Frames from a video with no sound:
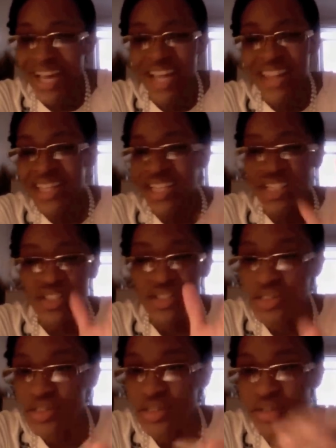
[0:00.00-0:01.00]
I think that's
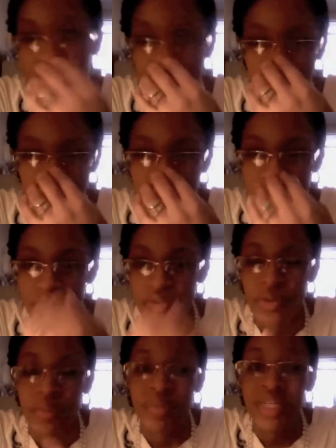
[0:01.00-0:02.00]
just,
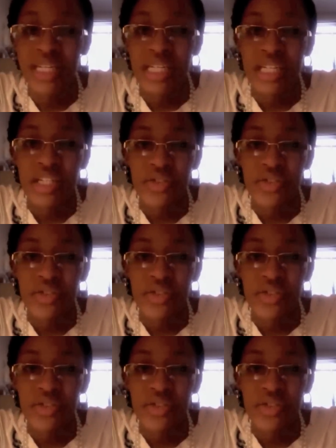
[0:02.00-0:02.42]
for me,